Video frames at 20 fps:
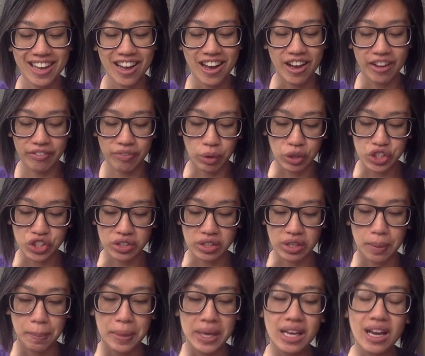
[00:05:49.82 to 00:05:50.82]

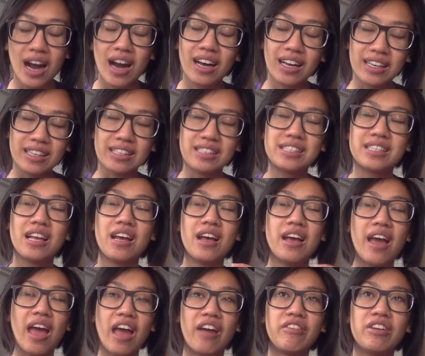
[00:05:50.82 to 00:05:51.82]
unfortunately, because
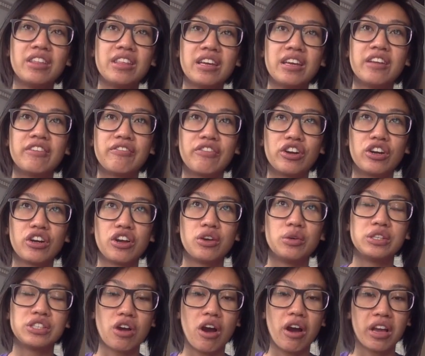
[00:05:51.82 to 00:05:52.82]
everything in Virgo
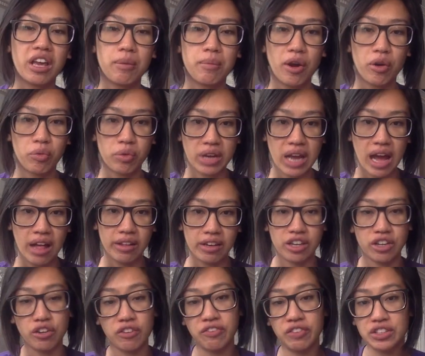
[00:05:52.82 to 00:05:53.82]
is talking about
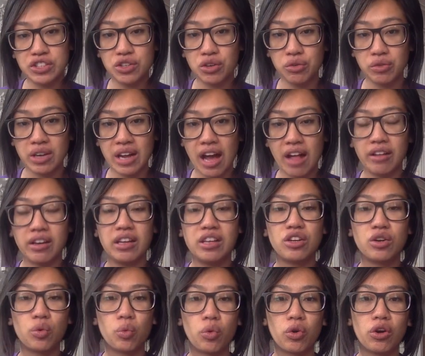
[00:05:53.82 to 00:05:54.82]
reality, your physical reality,
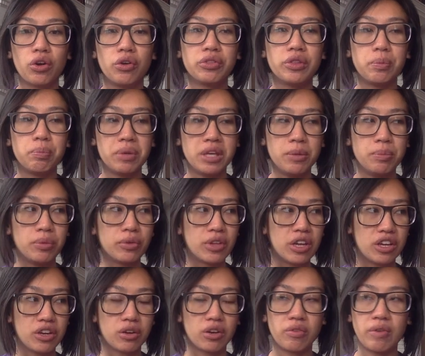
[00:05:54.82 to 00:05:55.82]
your world, the people
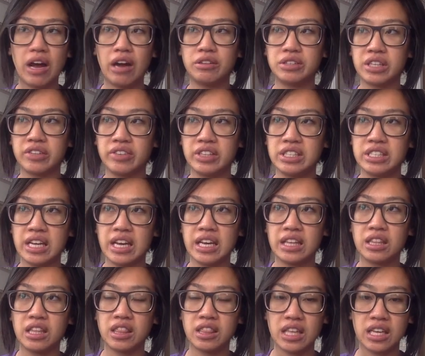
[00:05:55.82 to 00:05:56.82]
that you're around every
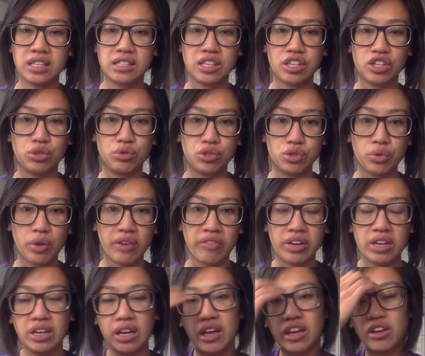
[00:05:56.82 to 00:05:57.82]
day, the things that you do
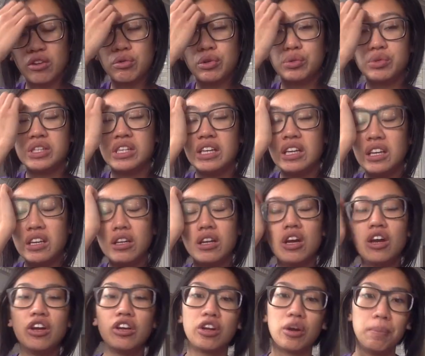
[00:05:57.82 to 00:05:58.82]
every day, your routine,
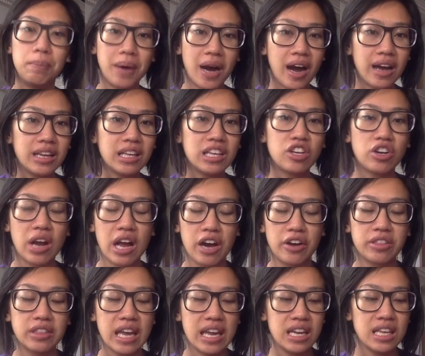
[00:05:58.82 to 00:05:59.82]
your body, your
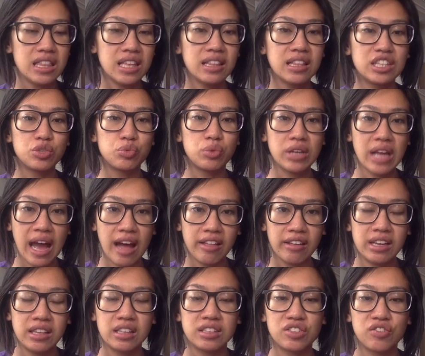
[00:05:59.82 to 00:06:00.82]
health, anything
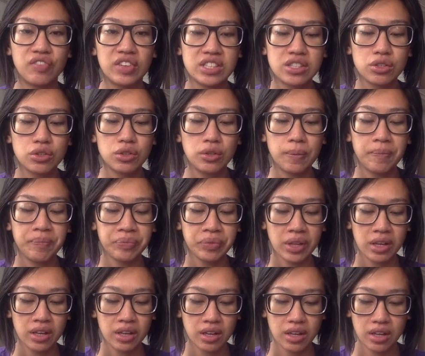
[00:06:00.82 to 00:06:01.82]
reality, that's physical.
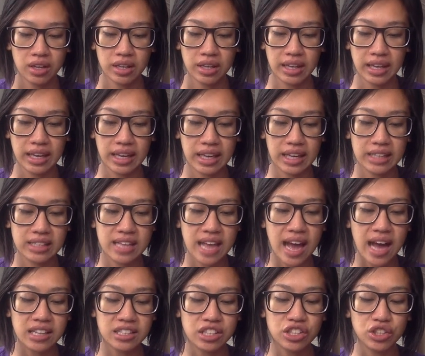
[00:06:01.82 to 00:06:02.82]
It's
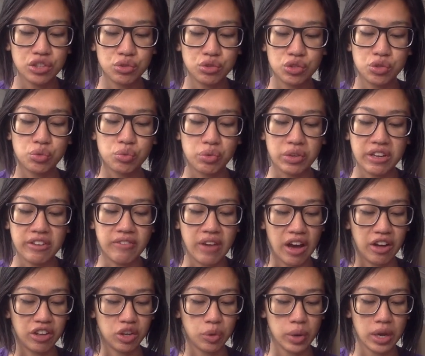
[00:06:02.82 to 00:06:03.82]
asking you to
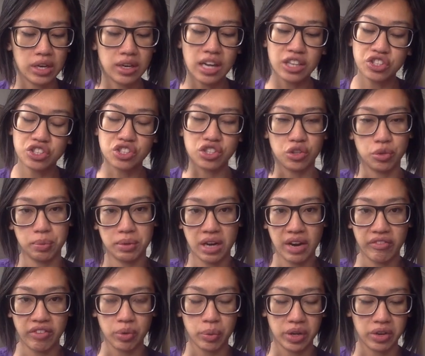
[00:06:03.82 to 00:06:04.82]
reevaluate, not just you, but
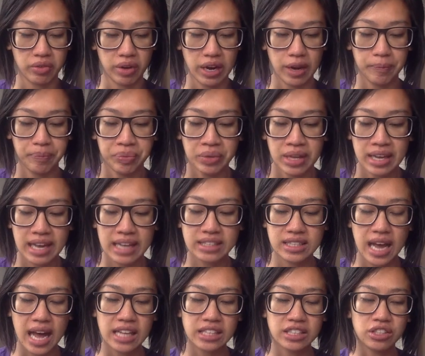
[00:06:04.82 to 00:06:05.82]
everyone, right? It's
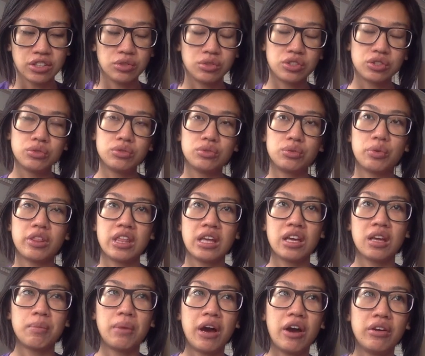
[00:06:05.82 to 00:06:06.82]
asking you to
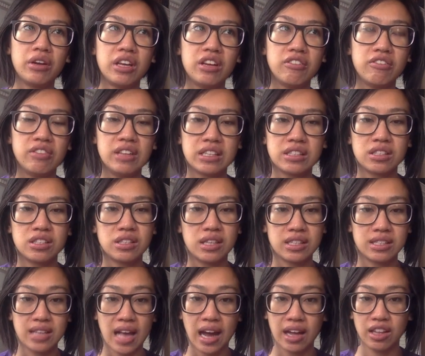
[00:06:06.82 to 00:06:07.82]
think about if this is
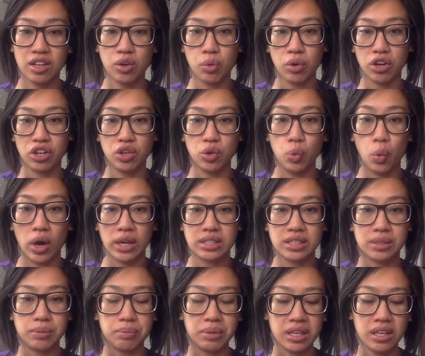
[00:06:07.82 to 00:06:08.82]
exactly where you want
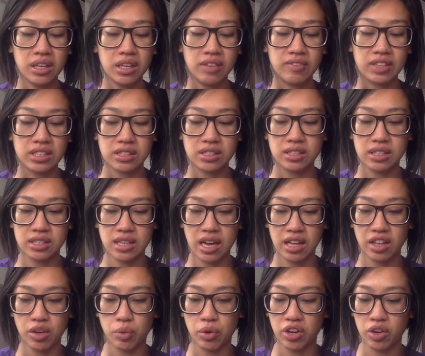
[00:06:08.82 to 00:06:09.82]
to be, if this is
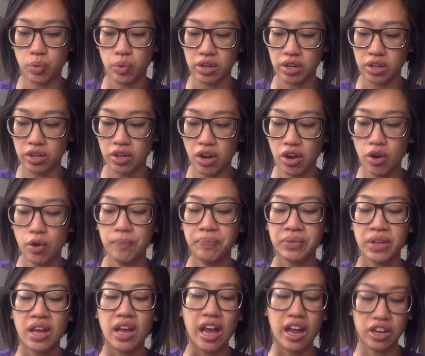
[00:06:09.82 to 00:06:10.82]
exactly where you want to go.
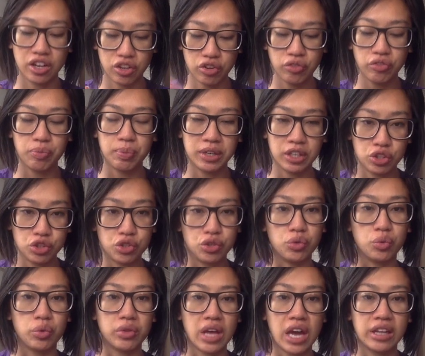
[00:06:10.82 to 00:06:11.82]
And you've been in
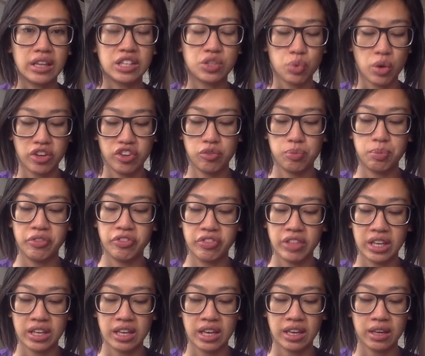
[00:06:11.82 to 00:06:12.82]
tune with that. That's why you've been
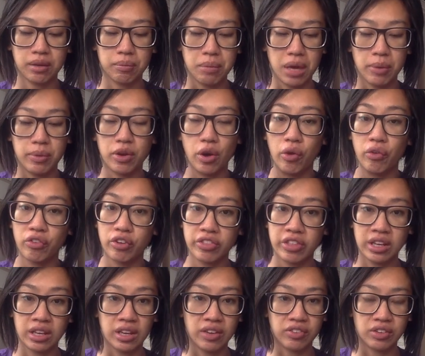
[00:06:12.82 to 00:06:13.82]
thinking, maybe
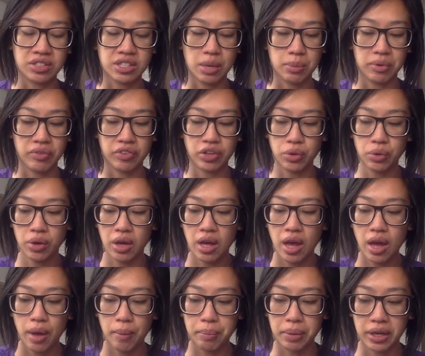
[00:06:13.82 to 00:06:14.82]
overthinking for some of you.
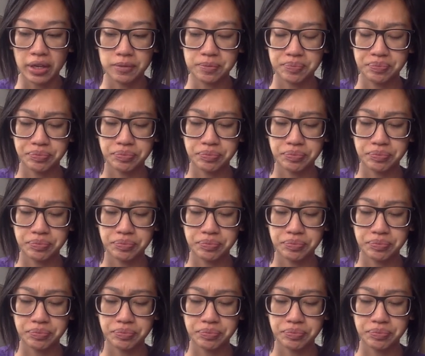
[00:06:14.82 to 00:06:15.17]
But